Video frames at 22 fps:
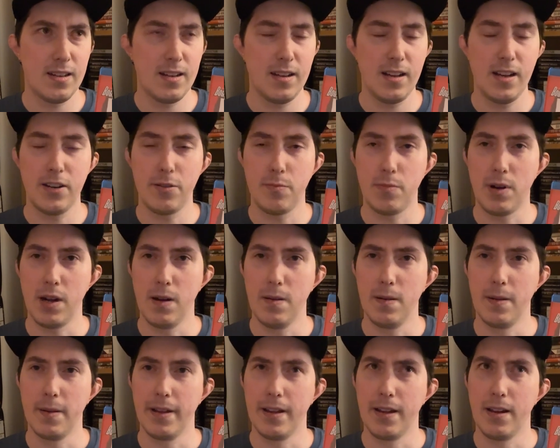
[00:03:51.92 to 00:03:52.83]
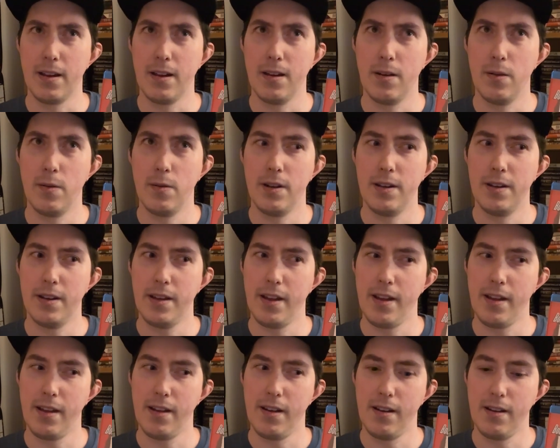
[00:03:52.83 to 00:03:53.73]
Should probably one
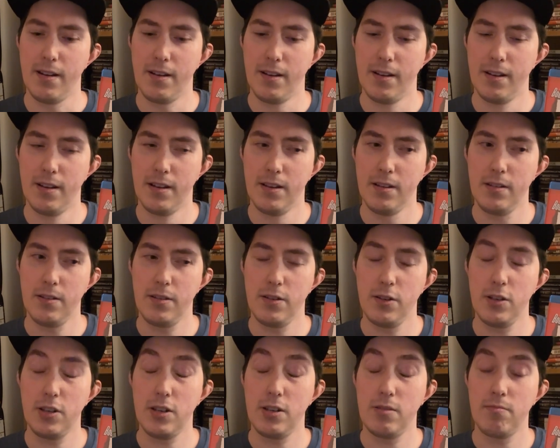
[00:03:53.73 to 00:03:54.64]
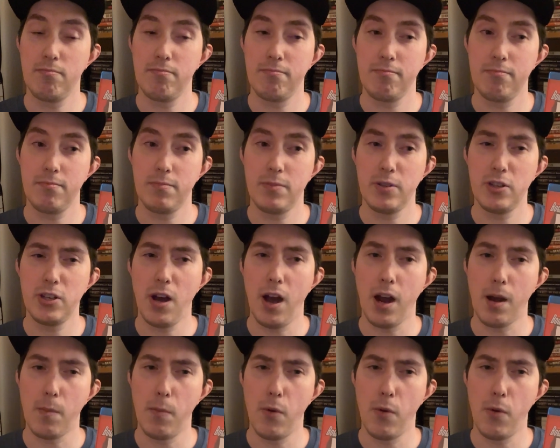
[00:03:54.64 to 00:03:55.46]
day talk